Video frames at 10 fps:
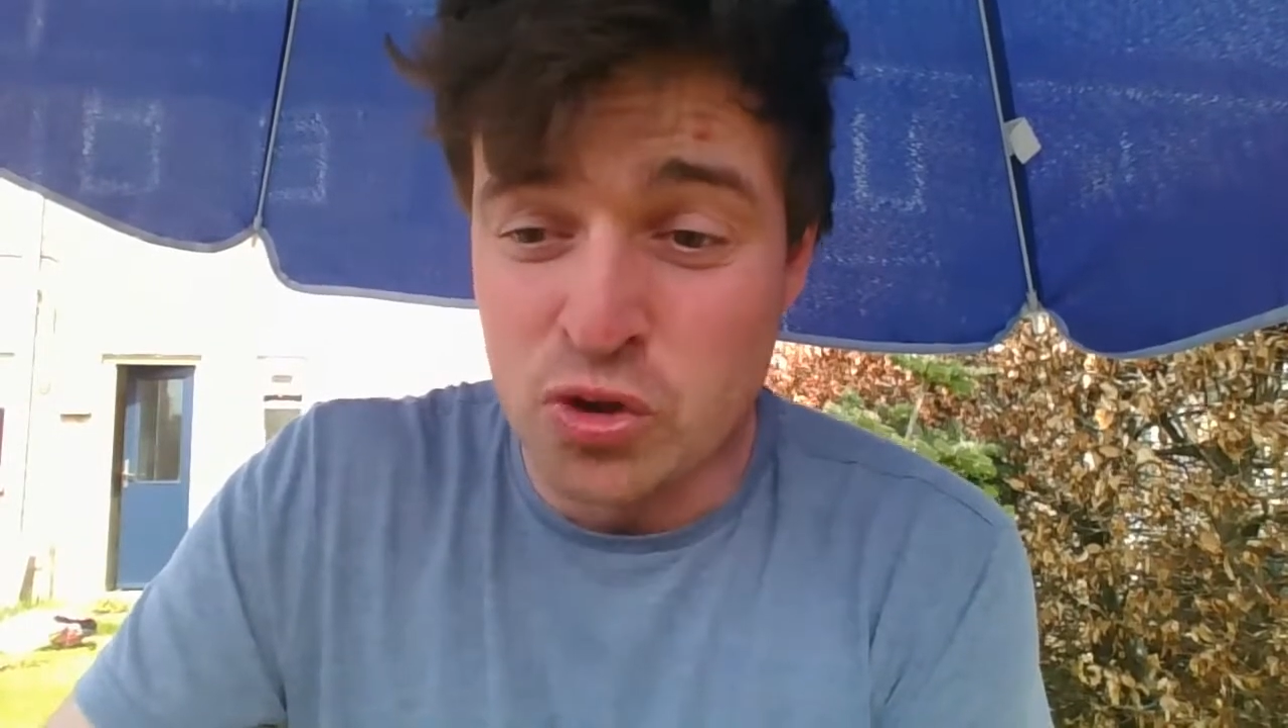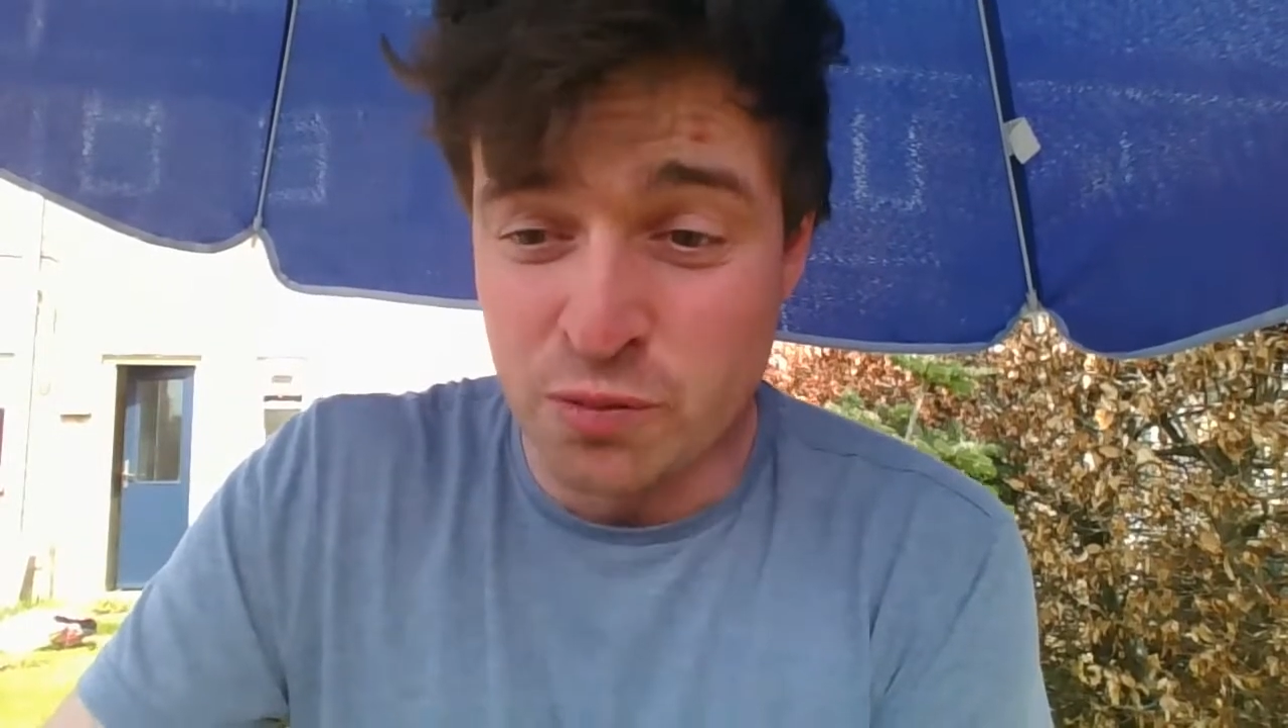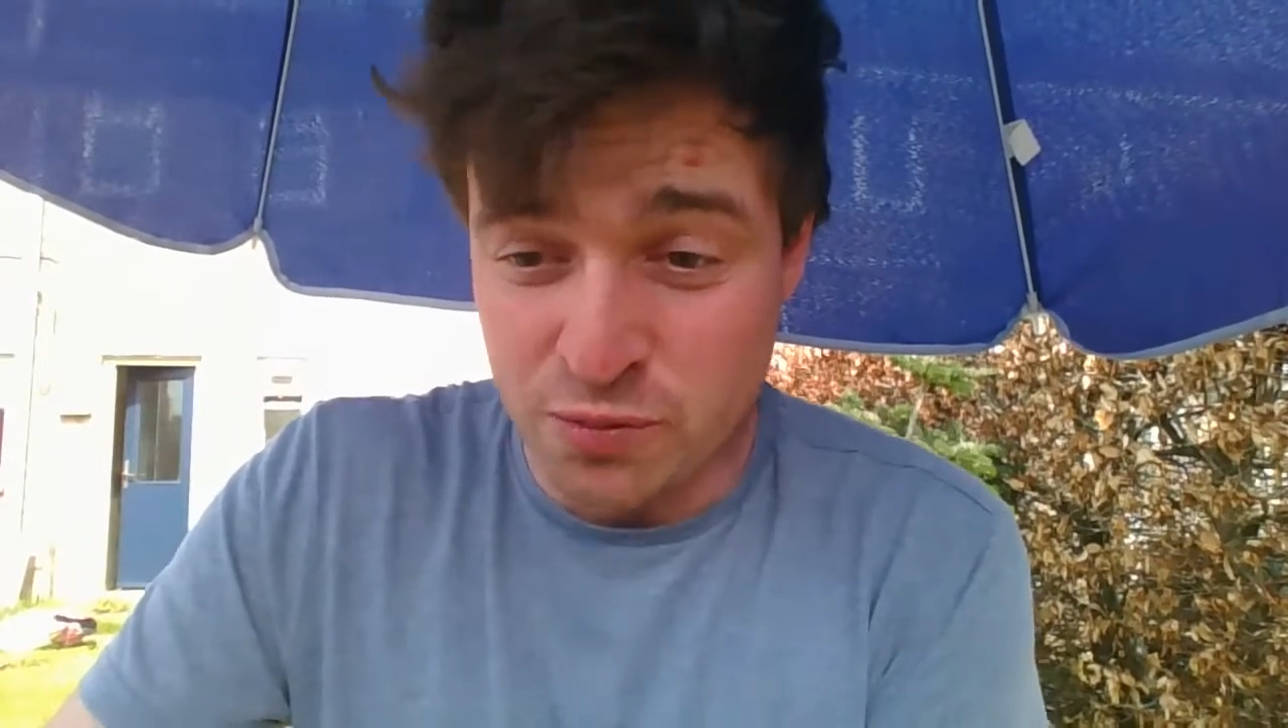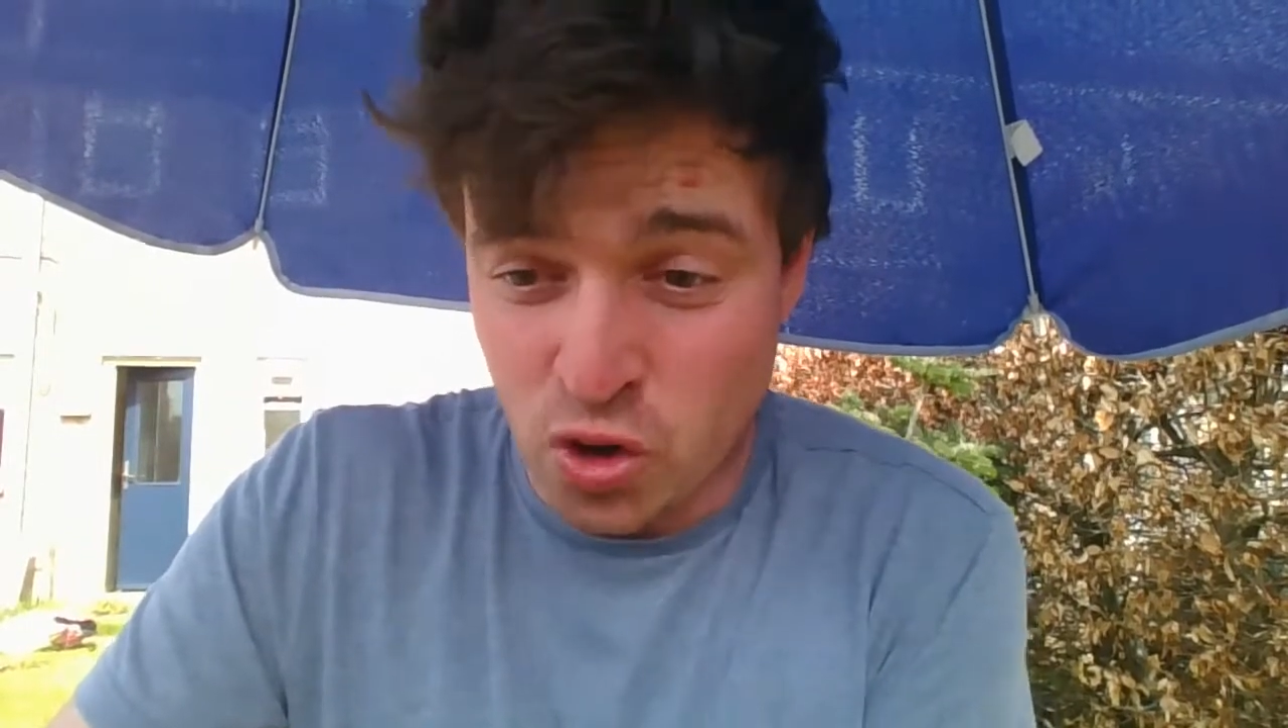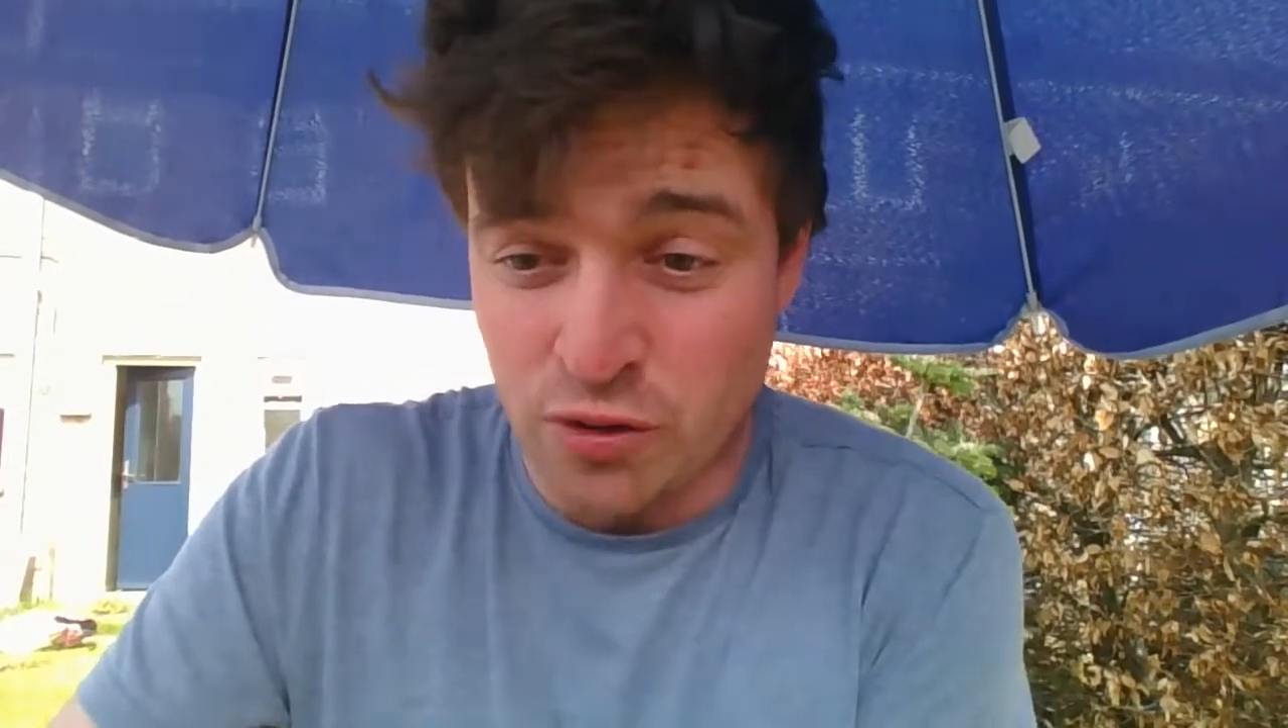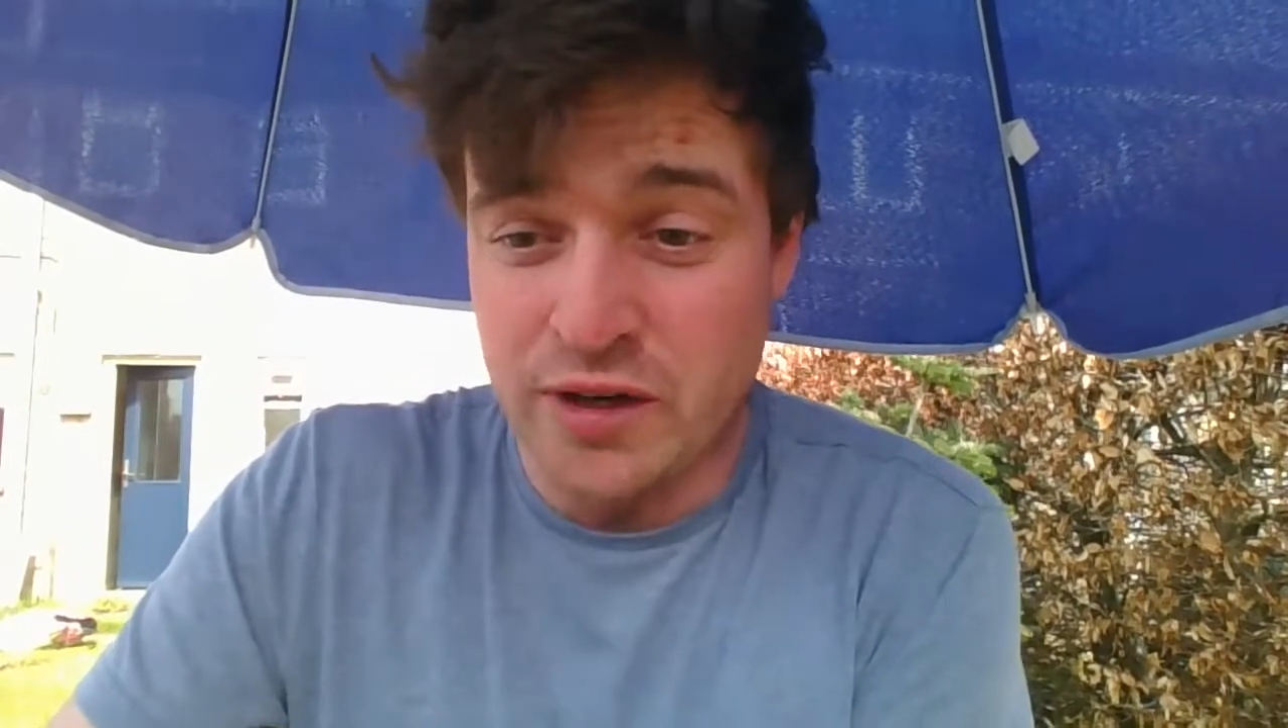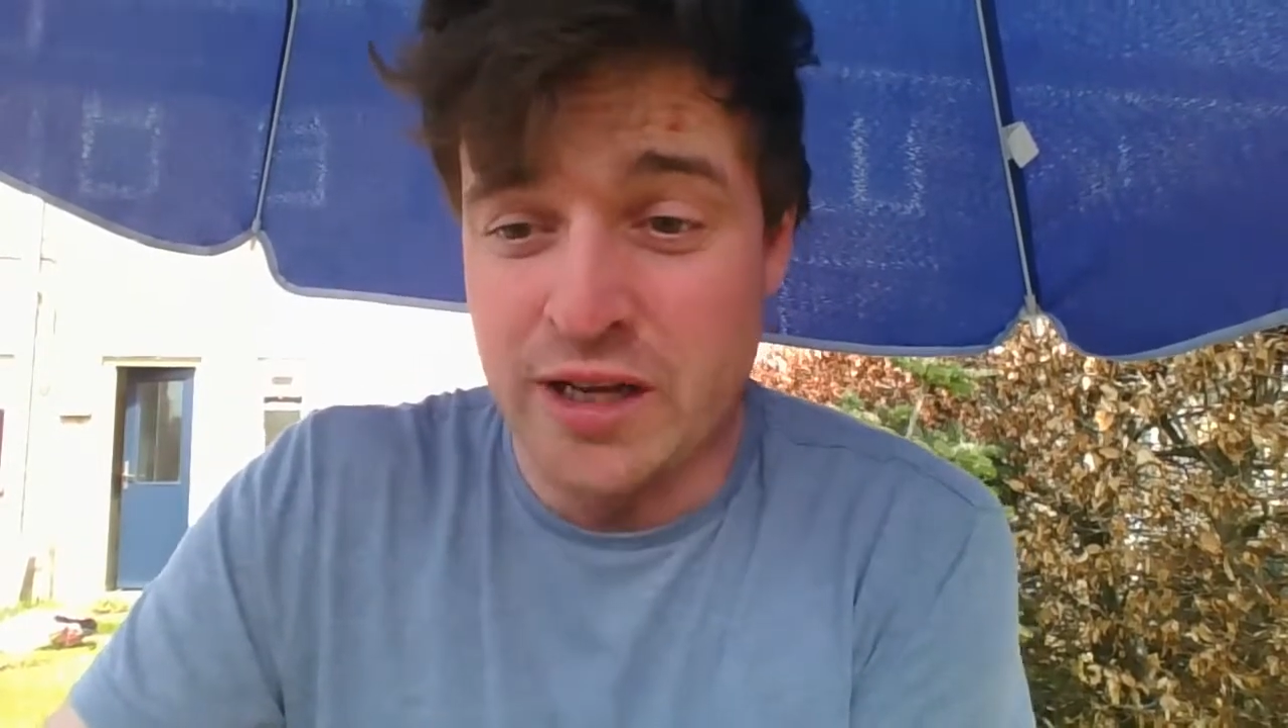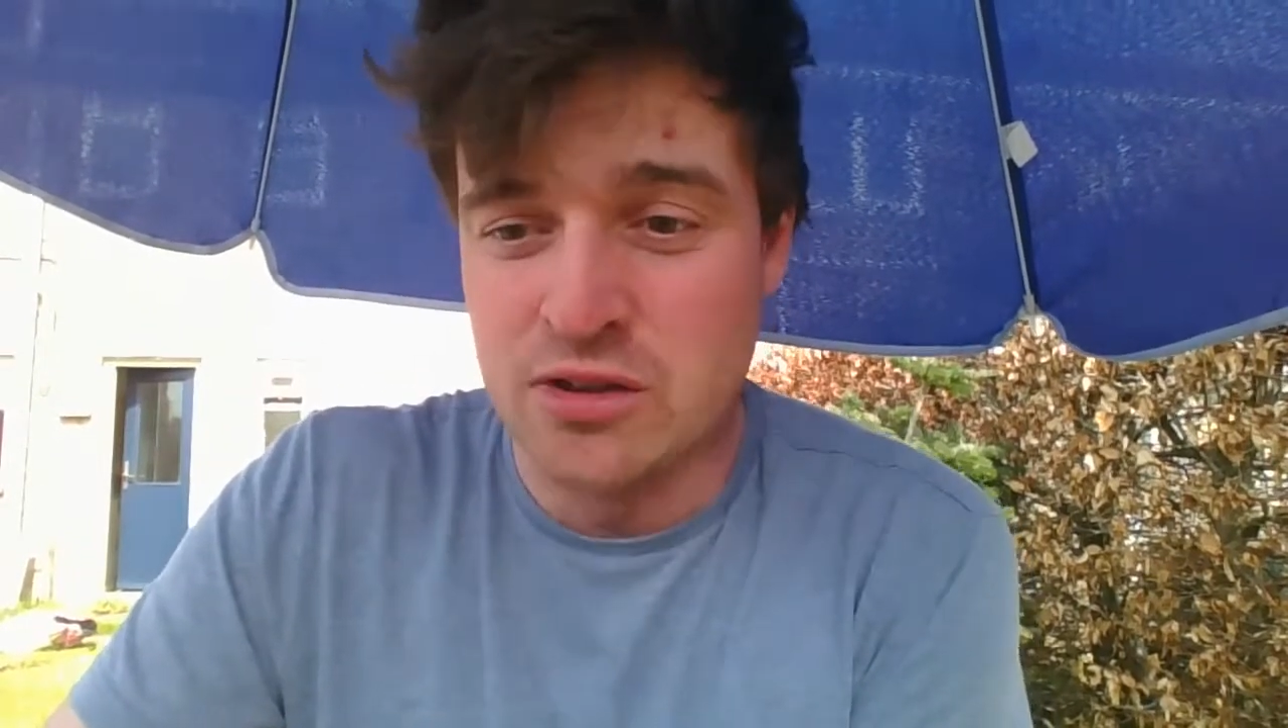have gone there.